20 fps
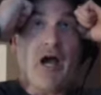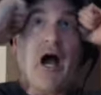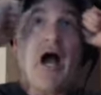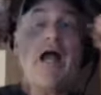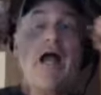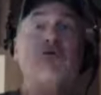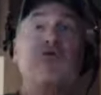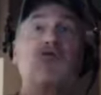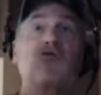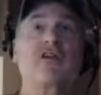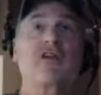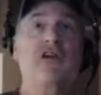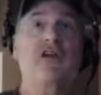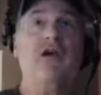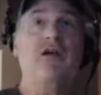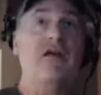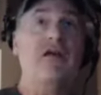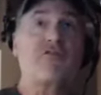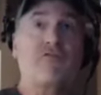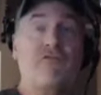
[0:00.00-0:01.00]
I was a kid.
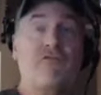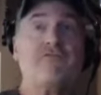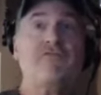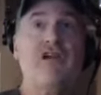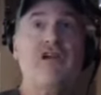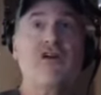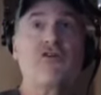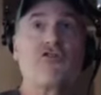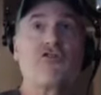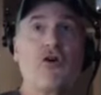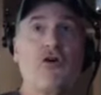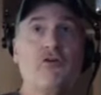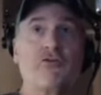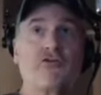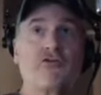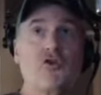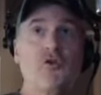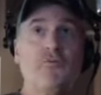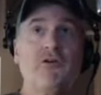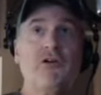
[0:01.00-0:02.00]
It's 50 years old,
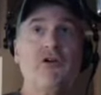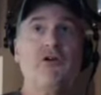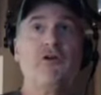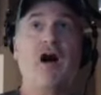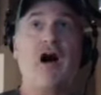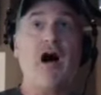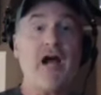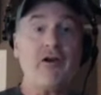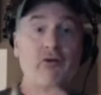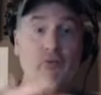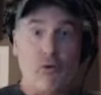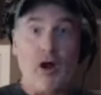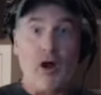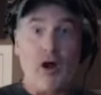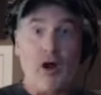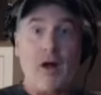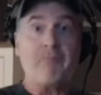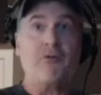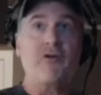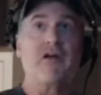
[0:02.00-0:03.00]
Scooby Doo. I grew
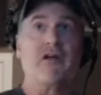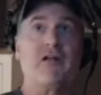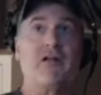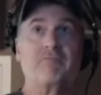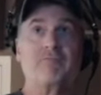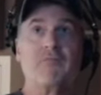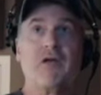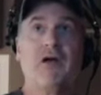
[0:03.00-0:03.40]
up with it.